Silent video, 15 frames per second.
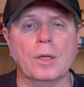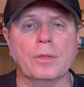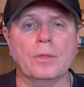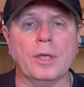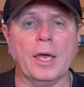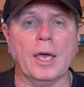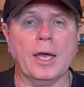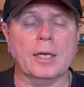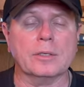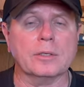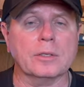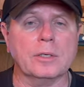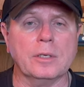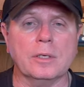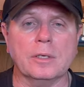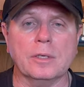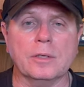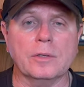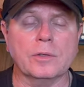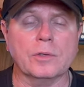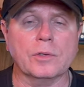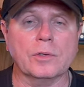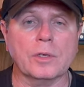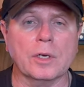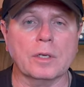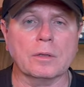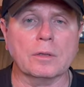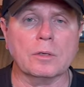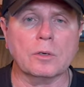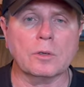that is a
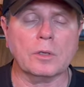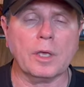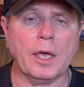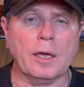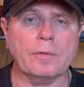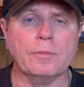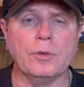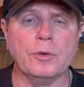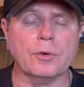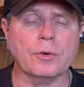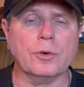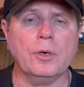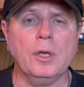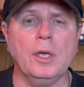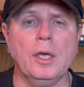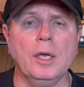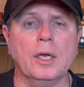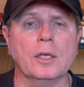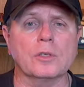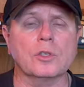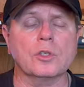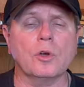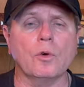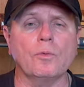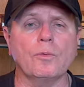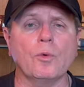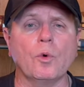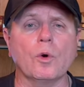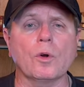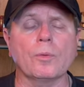little heavier and so
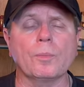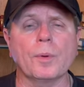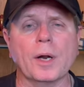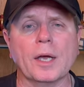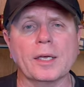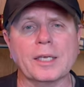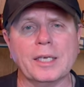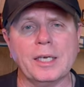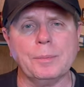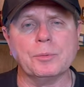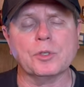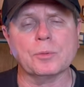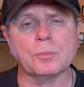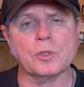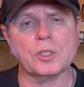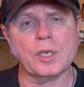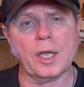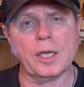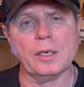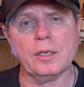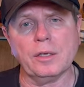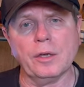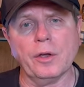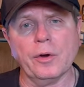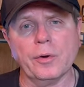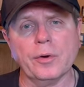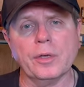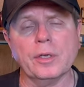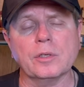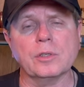forth, but I keep some sandy
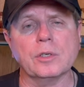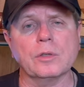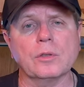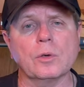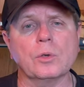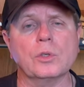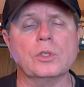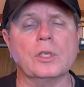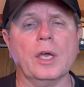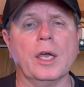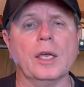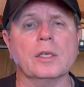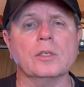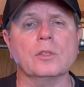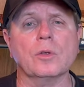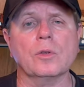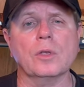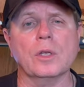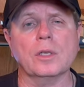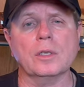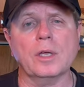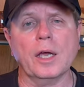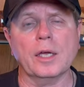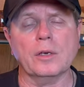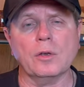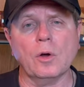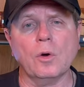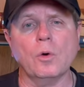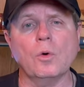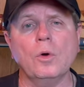areas in those tanks so that I
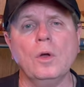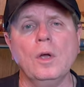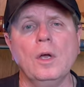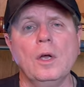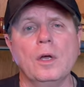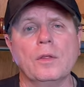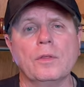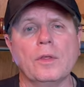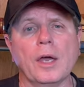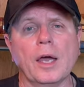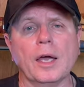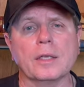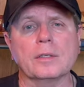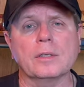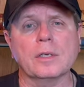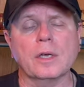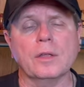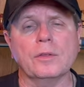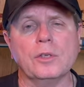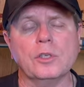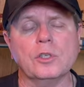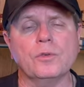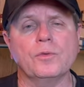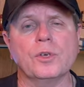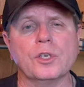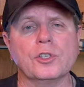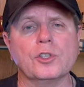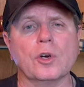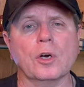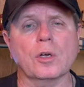know that these
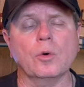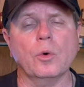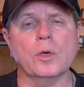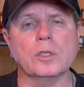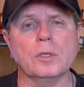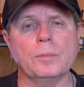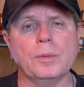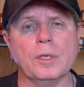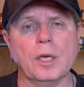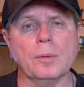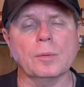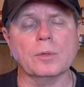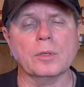fish are going to be able